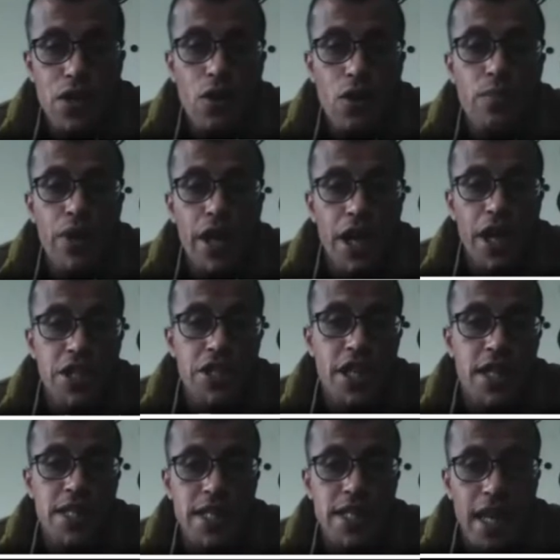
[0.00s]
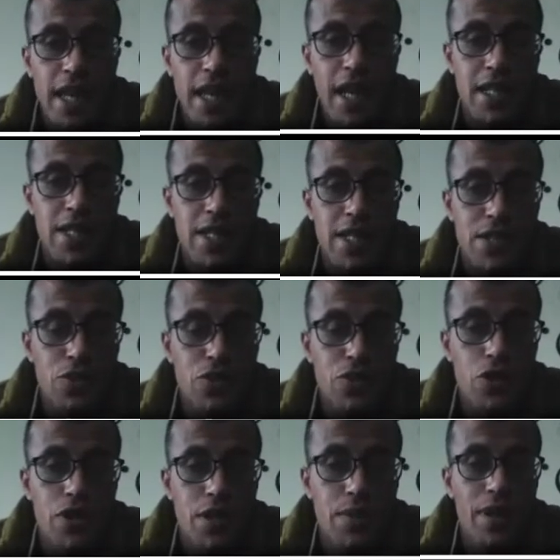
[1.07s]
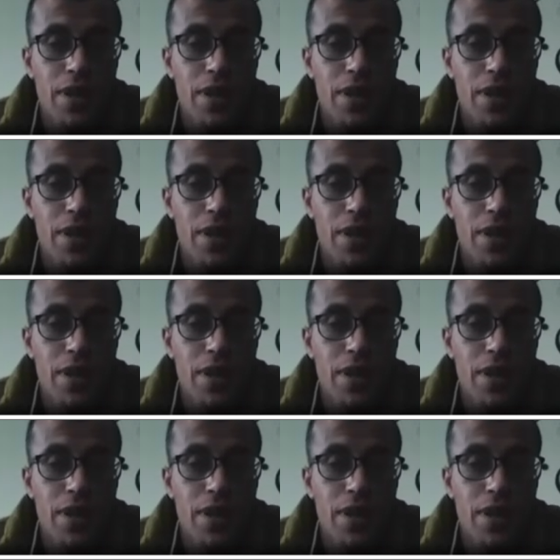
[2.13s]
comprehension skills. You should